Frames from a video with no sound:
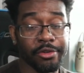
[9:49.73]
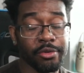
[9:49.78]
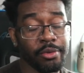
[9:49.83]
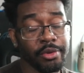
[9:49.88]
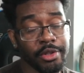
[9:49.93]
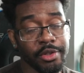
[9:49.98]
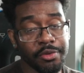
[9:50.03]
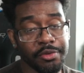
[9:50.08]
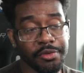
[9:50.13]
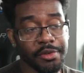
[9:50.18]
to it
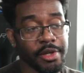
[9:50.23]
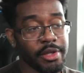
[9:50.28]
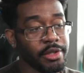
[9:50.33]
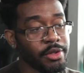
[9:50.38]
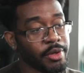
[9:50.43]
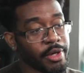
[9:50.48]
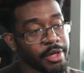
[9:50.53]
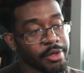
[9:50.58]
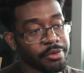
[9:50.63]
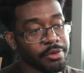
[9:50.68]
and you see it and
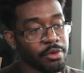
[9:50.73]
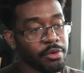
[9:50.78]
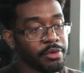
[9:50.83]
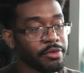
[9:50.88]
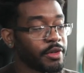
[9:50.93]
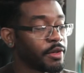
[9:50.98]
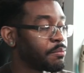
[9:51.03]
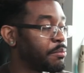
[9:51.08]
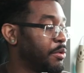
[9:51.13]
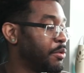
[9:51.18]
you air throw it. It's
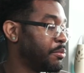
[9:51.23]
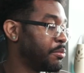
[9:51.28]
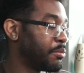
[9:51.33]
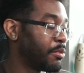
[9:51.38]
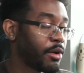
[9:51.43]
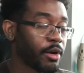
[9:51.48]
like, boom.